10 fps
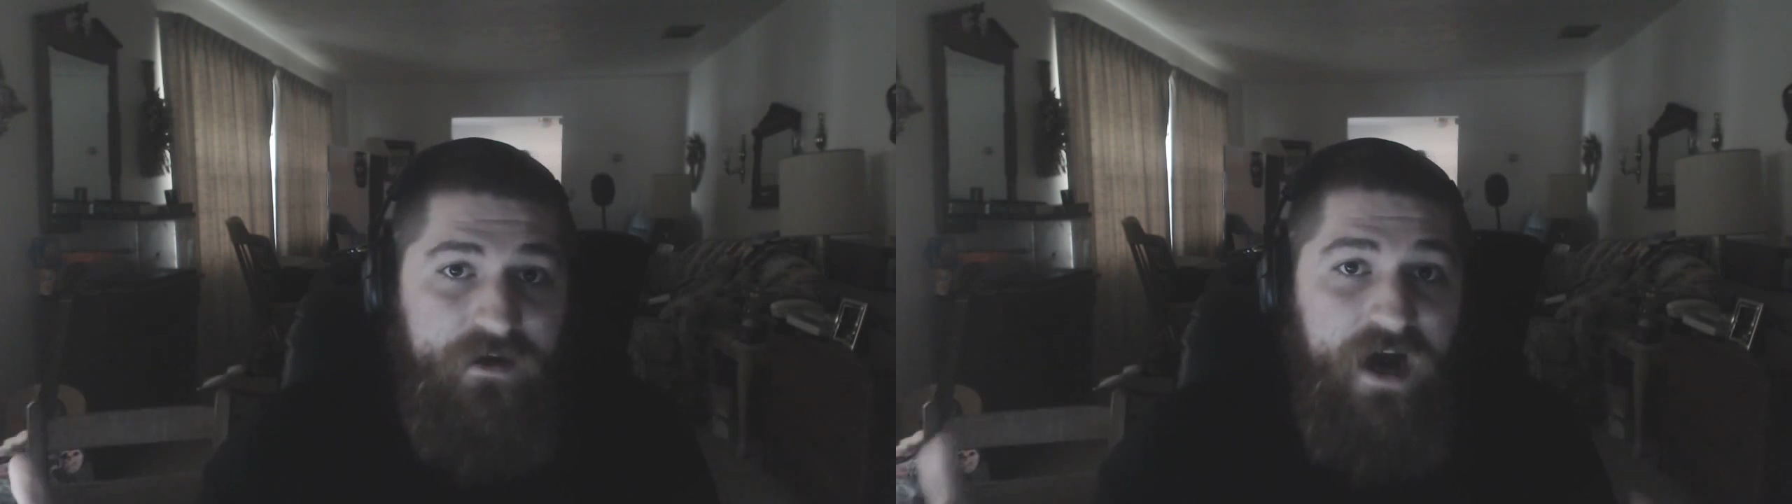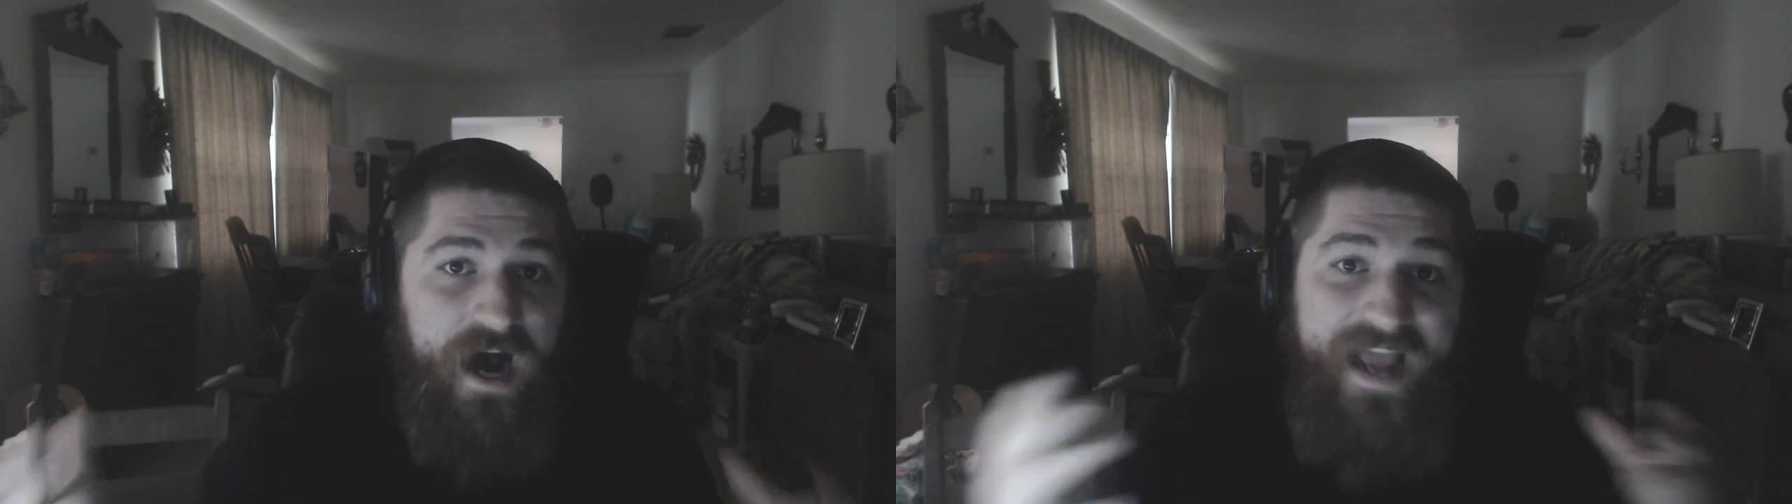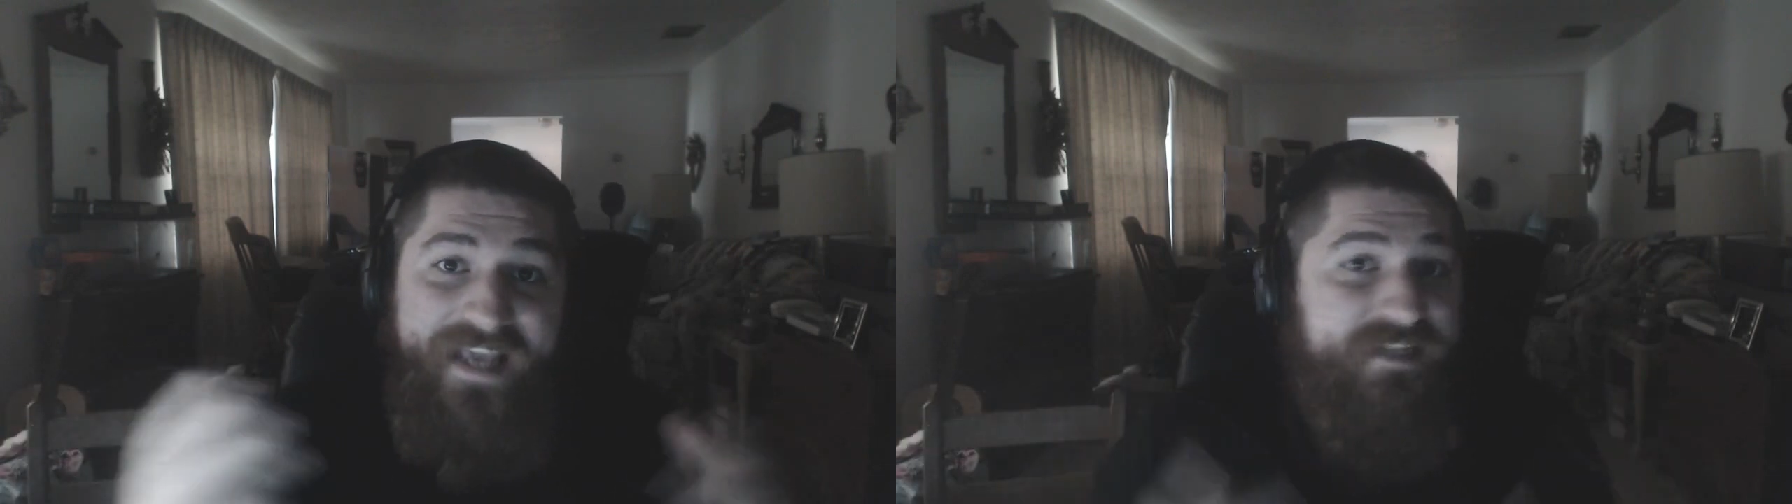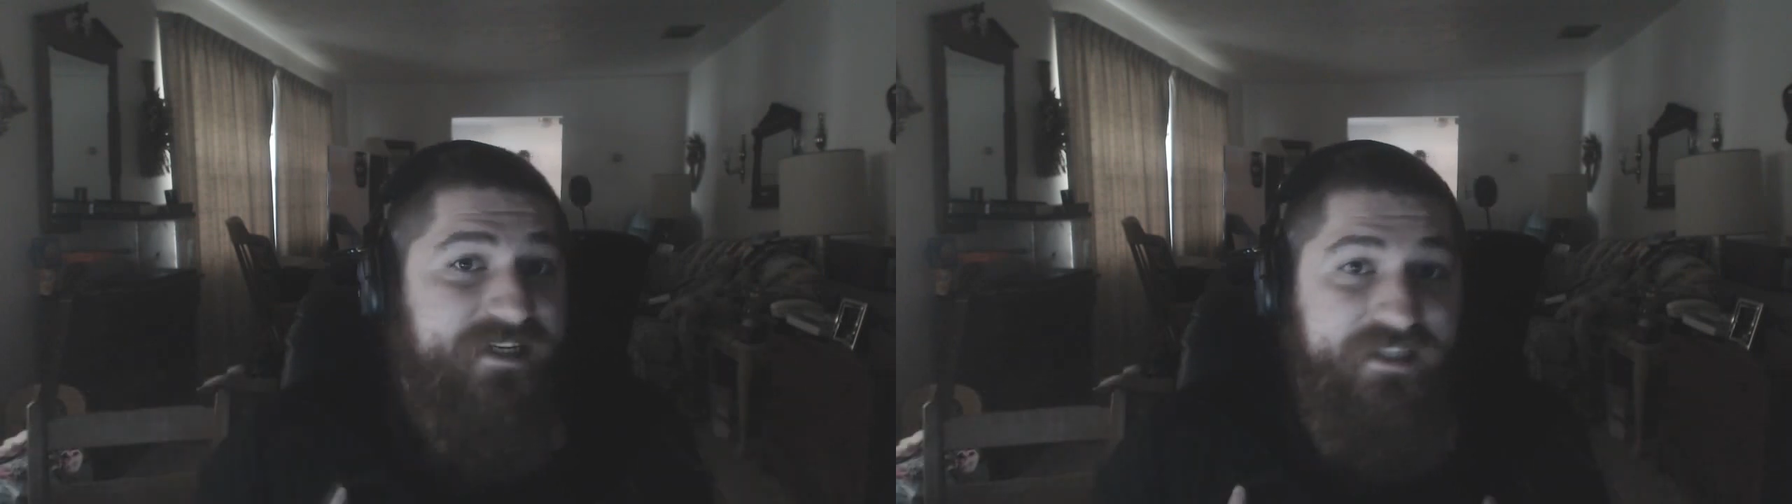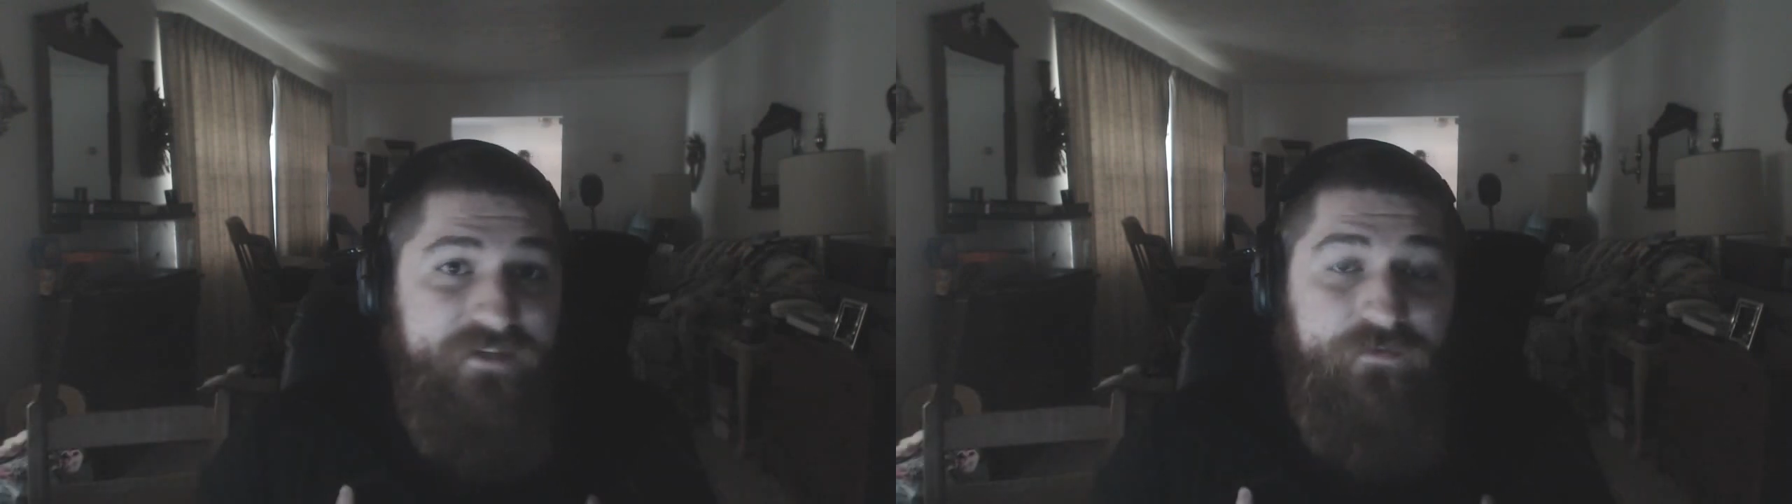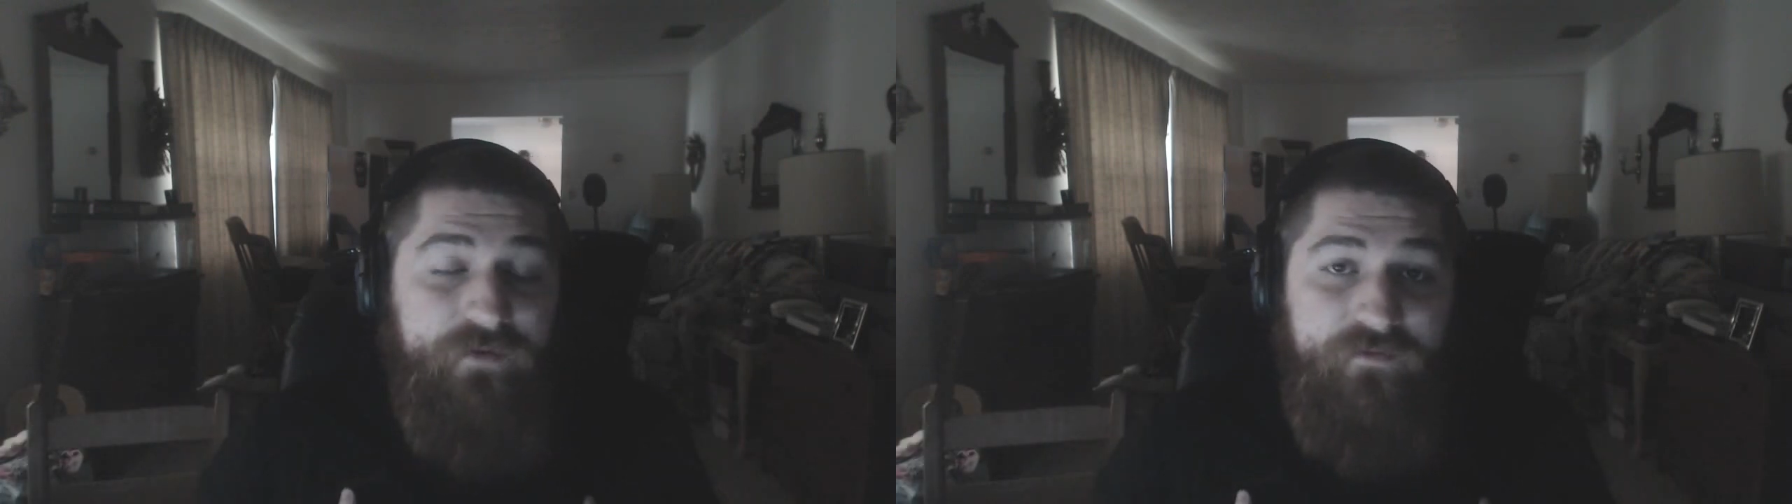I get to live rent